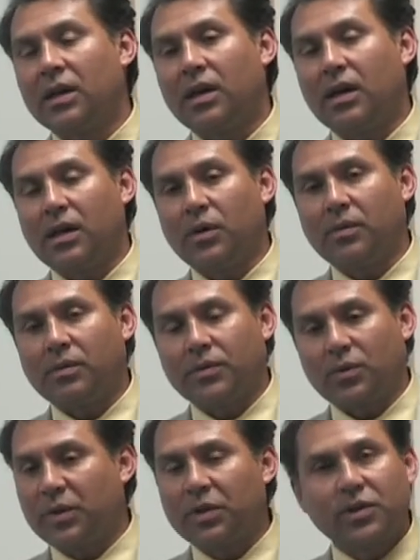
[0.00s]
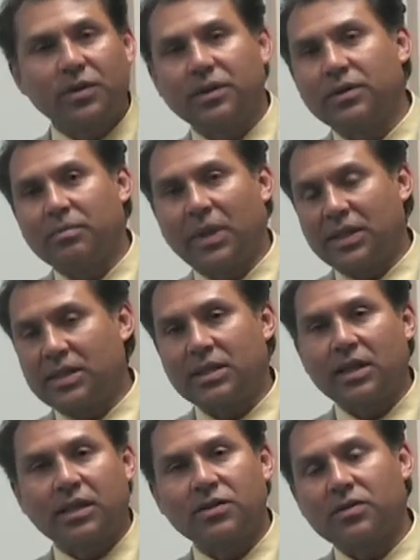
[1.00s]
Uh, so we couldn't do it by just
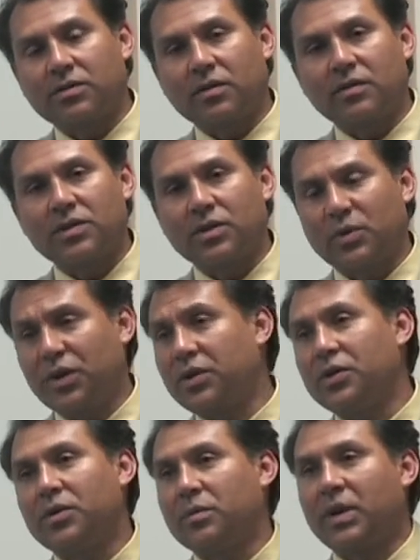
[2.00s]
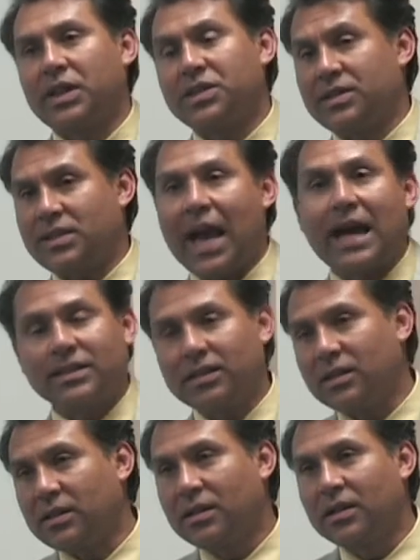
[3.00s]
cutting services. We couldn't do it by just
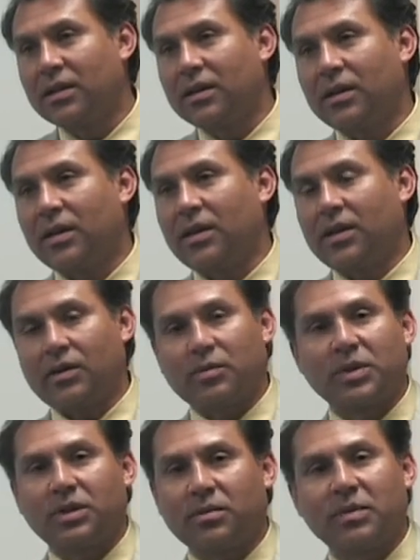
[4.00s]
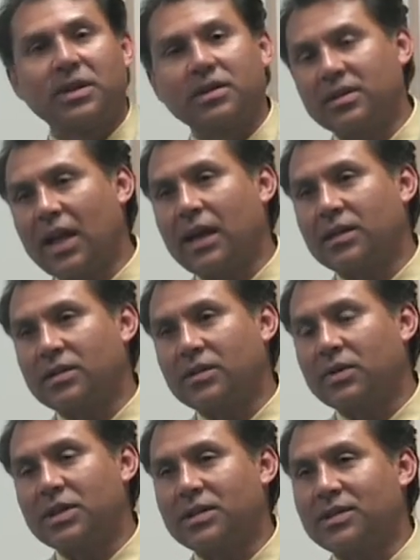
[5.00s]
taxing. Uh, there would be tremendous tax
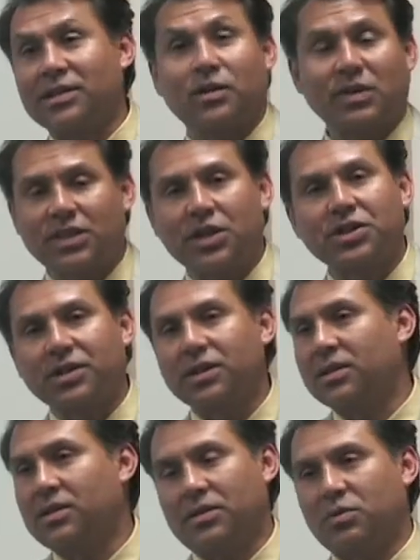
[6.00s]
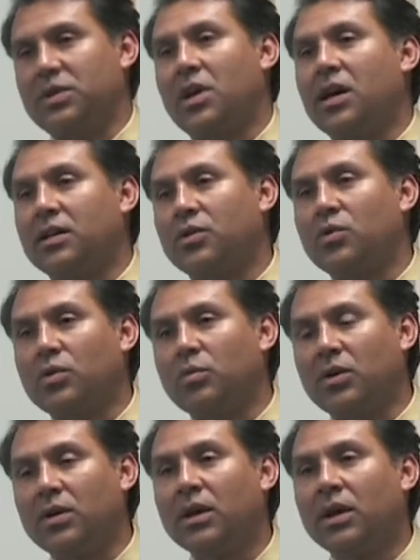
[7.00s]
increases in a recession. Just was not
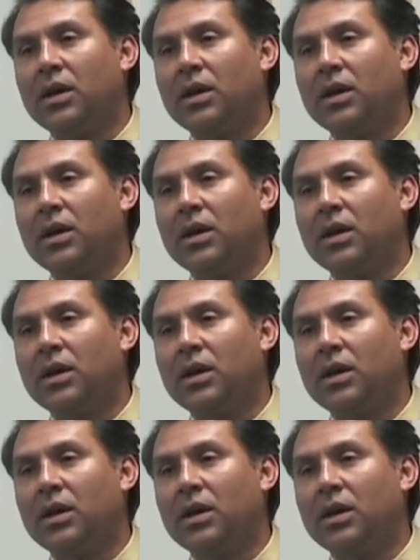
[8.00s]
doable.